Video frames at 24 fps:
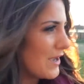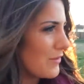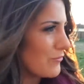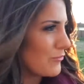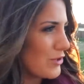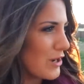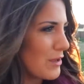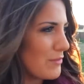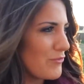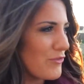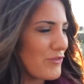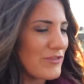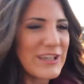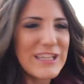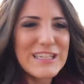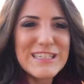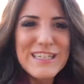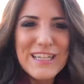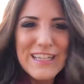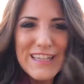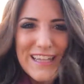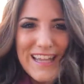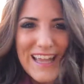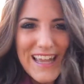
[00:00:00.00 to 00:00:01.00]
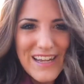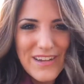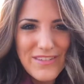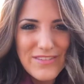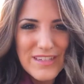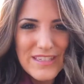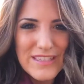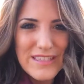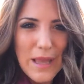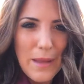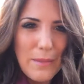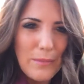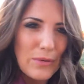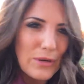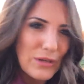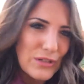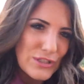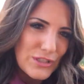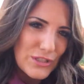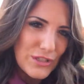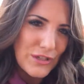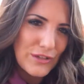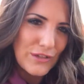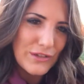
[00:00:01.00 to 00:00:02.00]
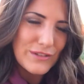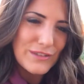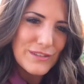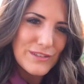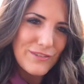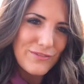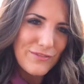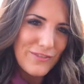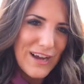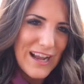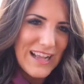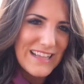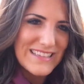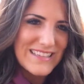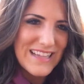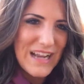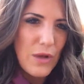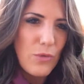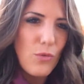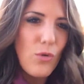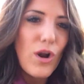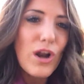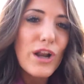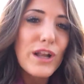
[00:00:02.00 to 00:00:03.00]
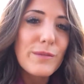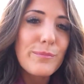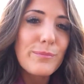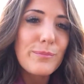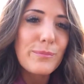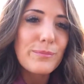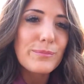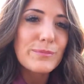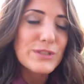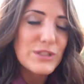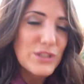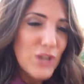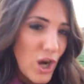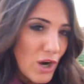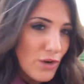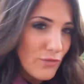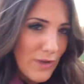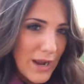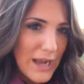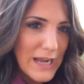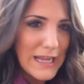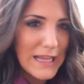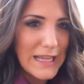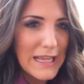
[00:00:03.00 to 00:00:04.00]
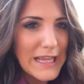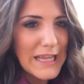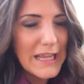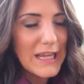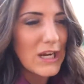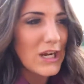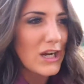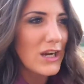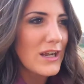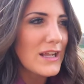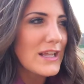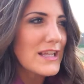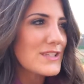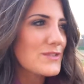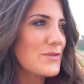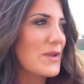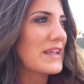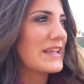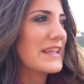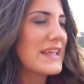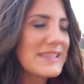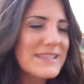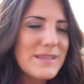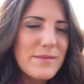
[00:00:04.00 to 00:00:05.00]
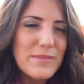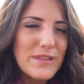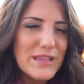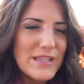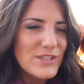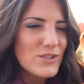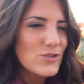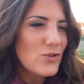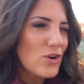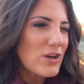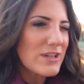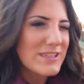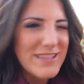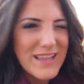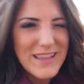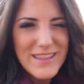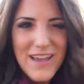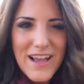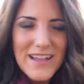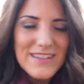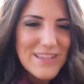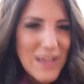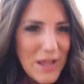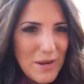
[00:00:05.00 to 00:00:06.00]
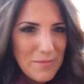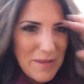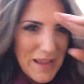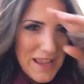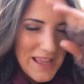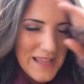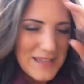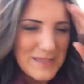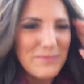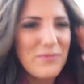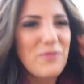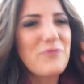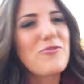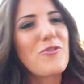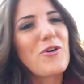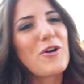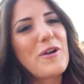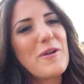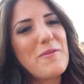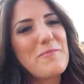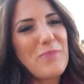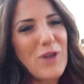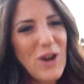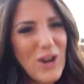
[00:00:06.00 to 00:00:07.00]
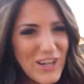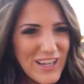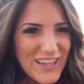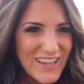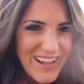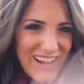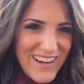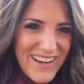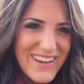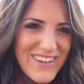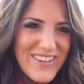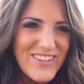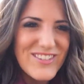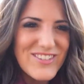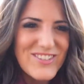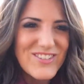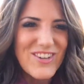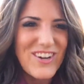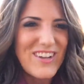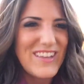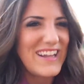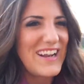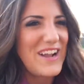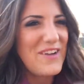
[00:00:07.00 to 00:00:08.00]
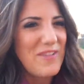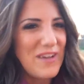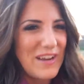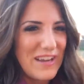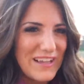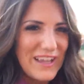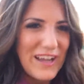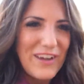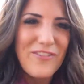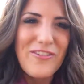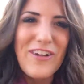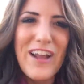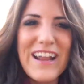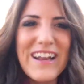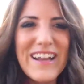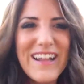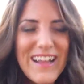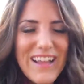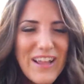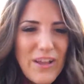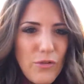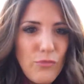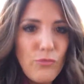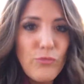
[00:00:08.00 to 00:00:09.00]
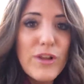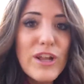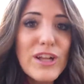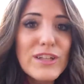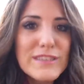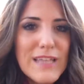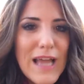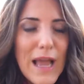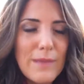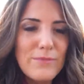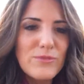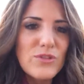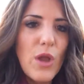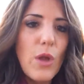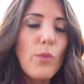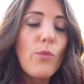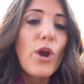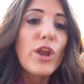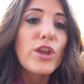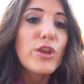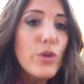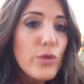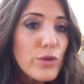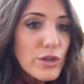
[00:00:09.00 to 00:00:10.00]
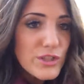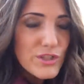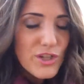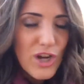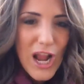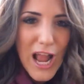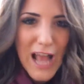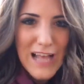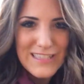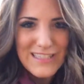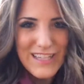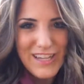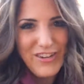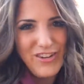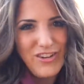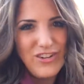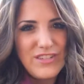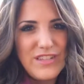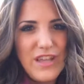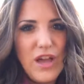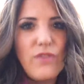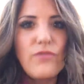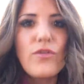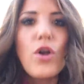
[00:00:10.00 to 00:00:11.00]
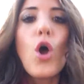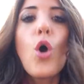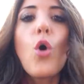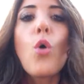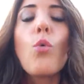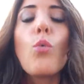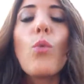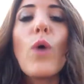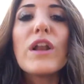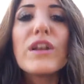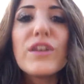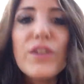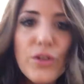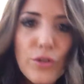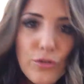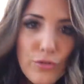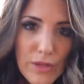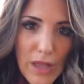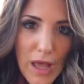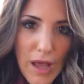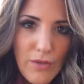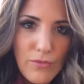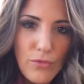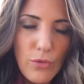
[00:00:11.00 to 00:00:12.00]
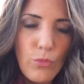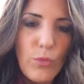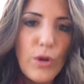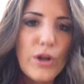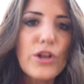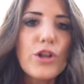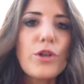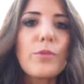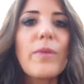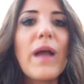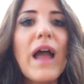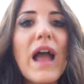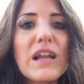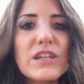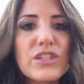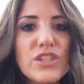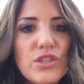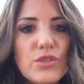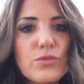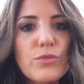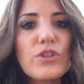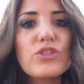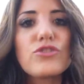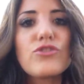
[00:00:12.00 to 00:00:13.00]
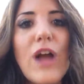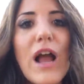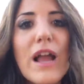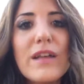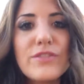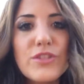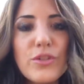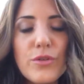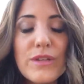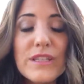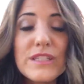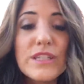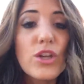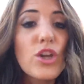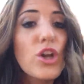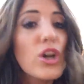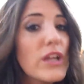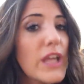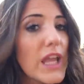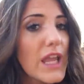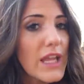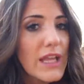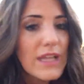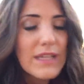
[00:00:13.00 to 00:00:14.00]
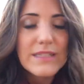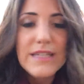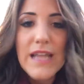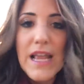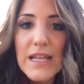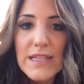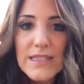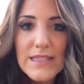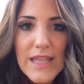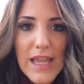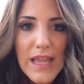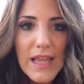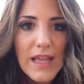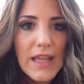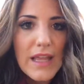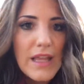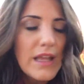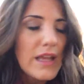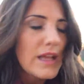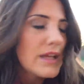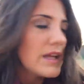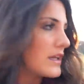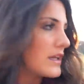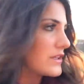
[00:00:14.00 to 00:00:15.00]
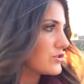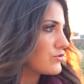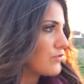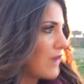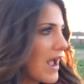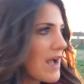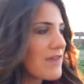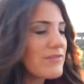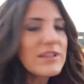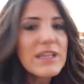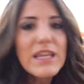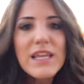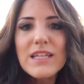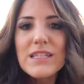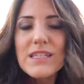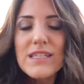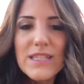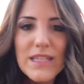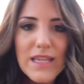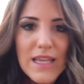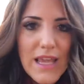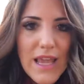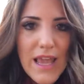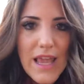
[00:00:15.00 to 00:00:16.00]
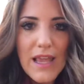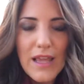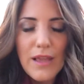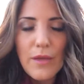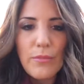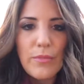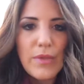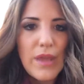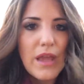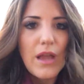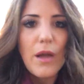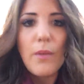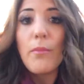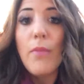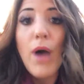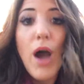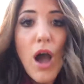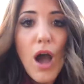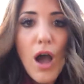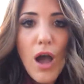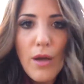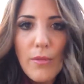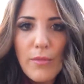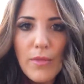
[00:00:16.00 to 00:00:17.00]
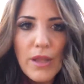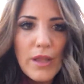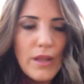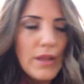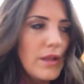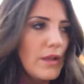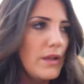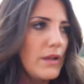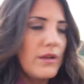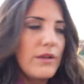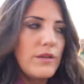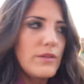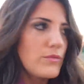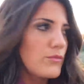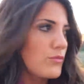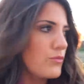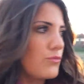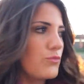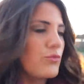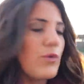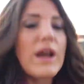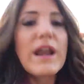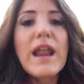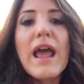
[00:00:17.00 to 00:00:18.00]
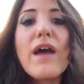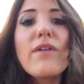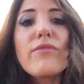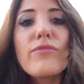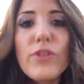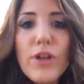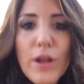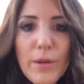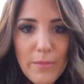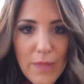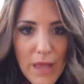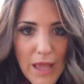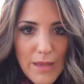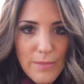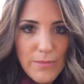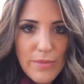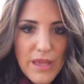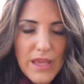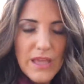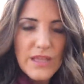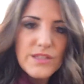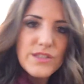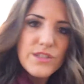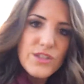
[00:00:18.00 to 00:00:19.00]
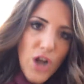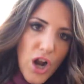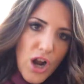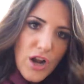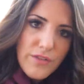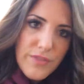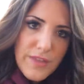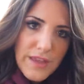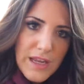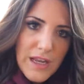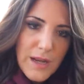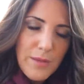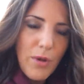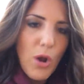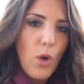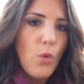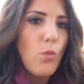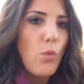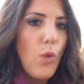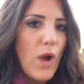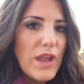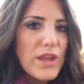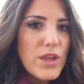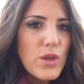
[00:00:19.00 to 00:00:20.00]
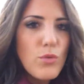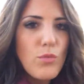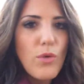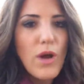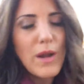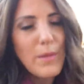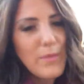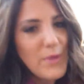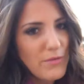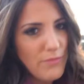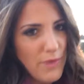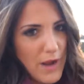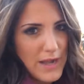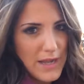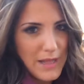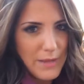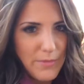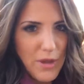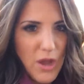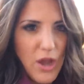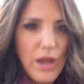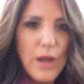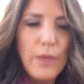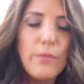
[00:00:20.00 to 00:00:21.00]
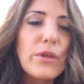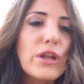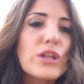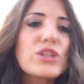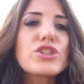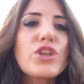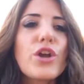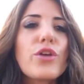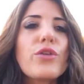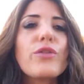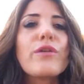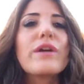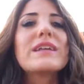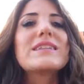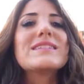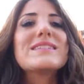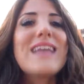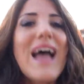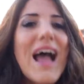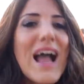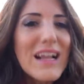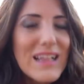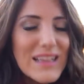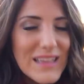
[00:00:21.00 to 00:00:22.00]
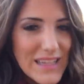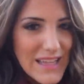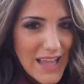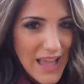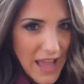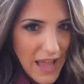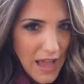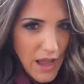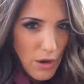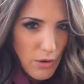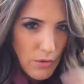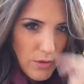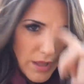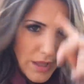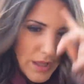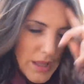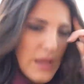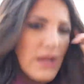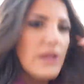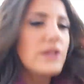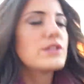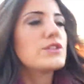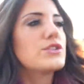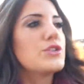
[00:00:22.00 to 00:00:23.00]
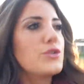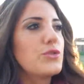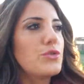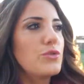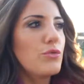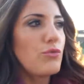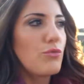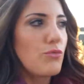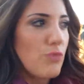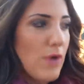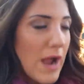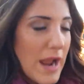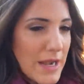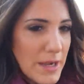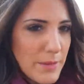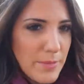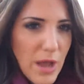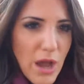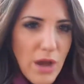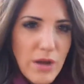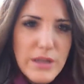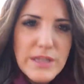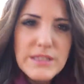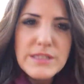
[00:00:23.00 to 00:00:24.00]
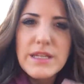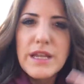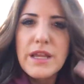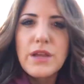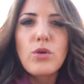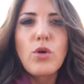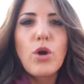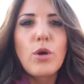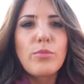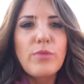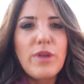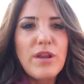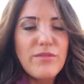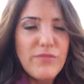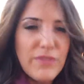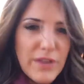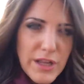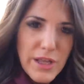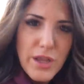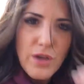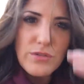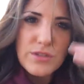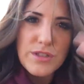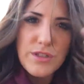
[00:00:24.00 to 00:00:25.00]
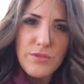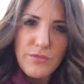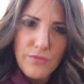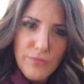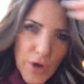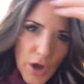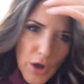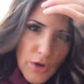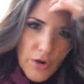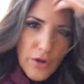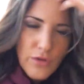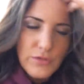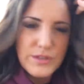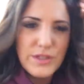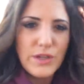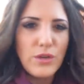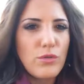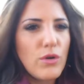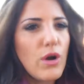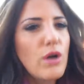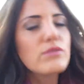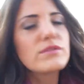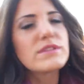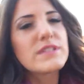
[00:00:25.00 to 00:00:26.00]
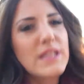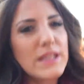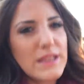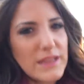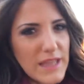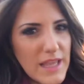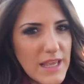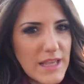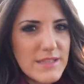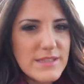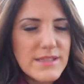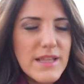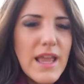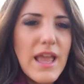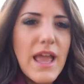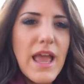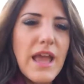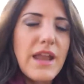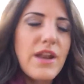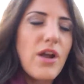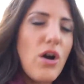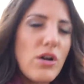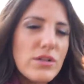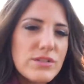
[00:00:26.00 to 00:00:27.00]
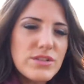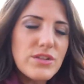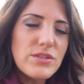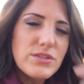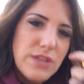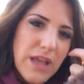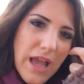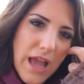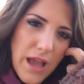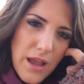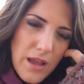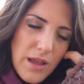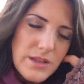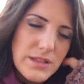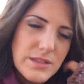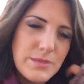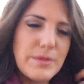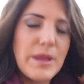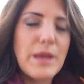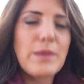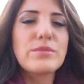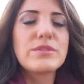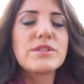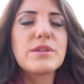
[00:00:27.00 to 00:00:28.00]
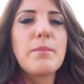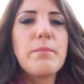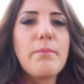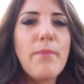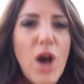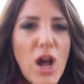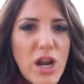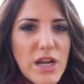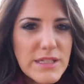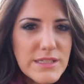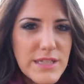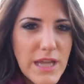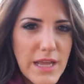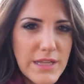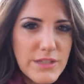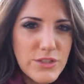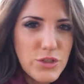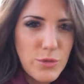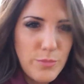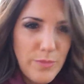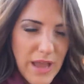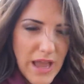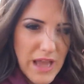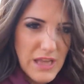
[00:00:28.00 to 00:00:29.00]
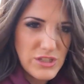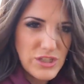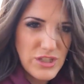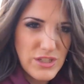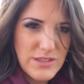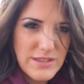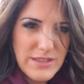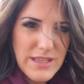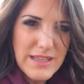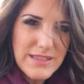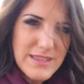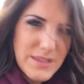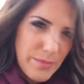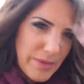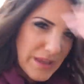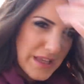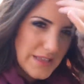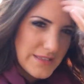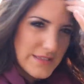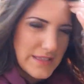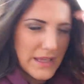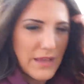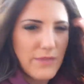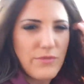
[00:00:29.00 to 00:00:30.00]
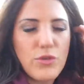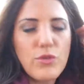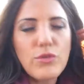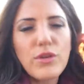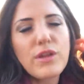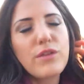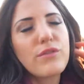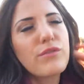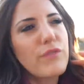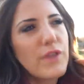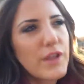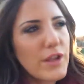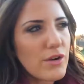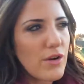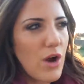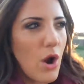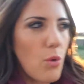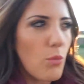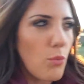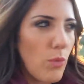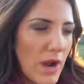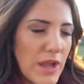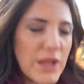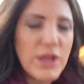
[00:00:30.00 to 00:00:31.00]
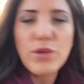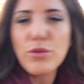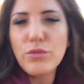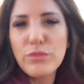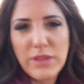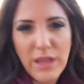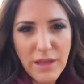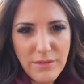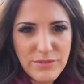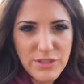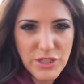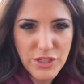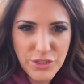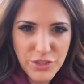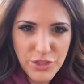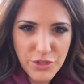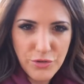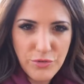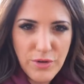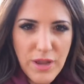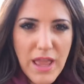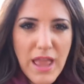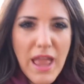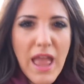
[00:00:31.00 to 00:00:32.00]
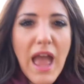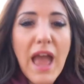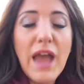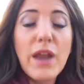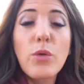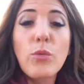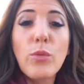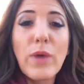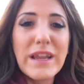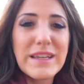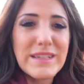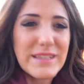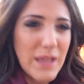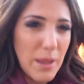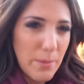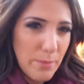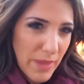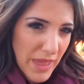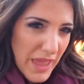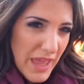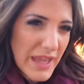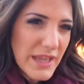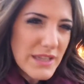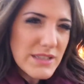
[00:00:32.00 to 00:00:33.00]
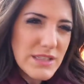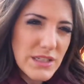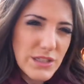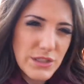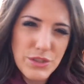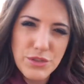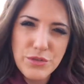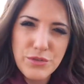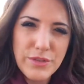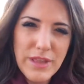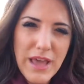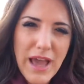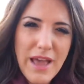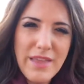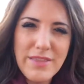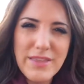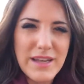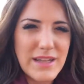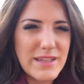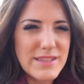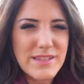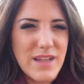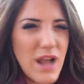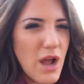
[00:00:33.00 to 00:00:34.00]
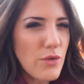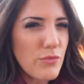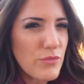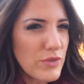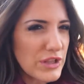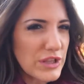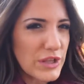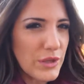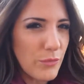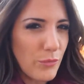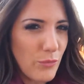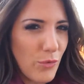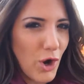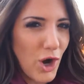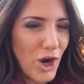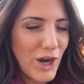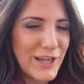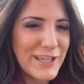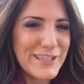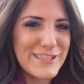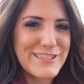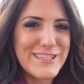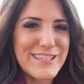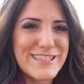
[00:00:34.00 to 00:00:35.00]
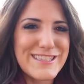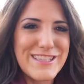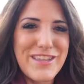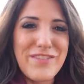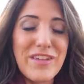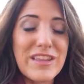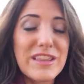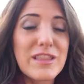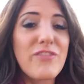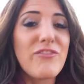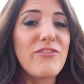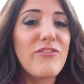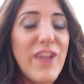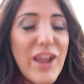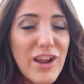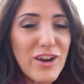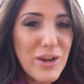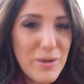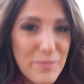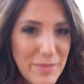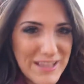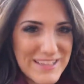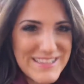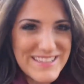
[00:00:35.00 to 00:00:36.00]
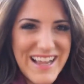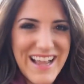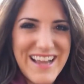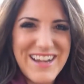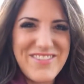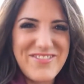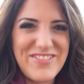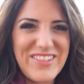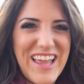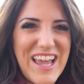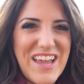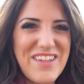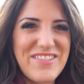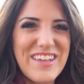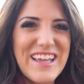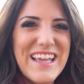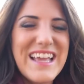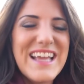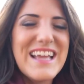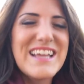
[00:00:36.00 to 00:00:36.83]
We're not moving until the end of December to France. And I want to start writing here so I can get some of the stories and the thoughts out of my head before embarking on a new story that I want to kind of write real time. So I want you to start asking yourself, what do you love? What are your passions? What drives you? Is it cooking, dancing, traveling, skiing, being a mom, whatever it may be? Start thinking about what you want to be writing about, and I'm going to show you exactly how to write about it, to incorporate videos and photos and quotes and links, and also to be able to monetize your passions. That's the biggest thing. If you can figure out what you love to do and a way to get paid to do that, then it's not really work. It's just living the very best kind of life.